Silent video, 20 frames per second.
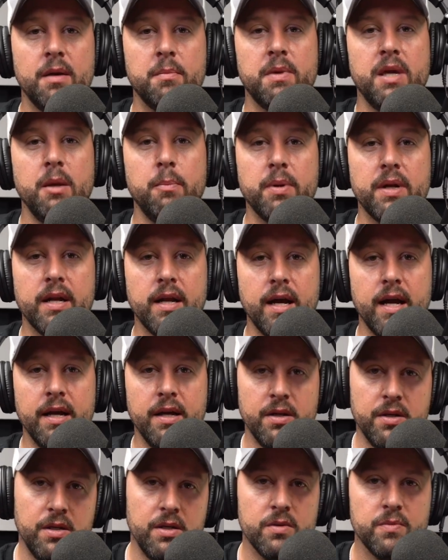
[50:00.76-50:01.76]
keeping an eye
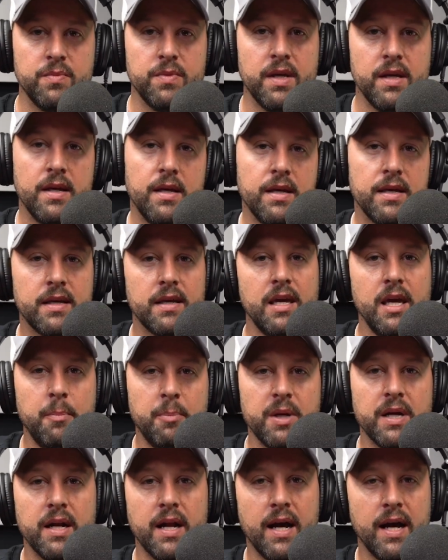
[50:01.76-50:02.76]
on you.
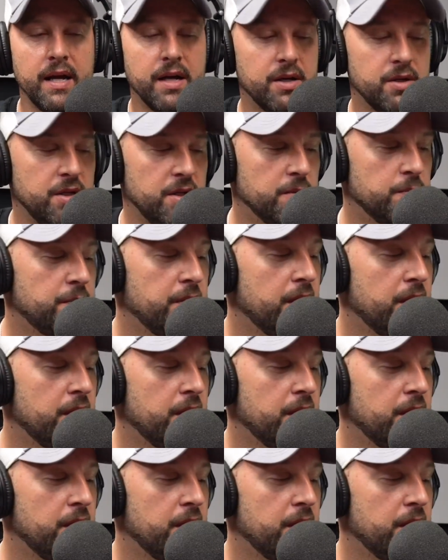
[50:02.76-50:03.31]
Keeping an eye on you.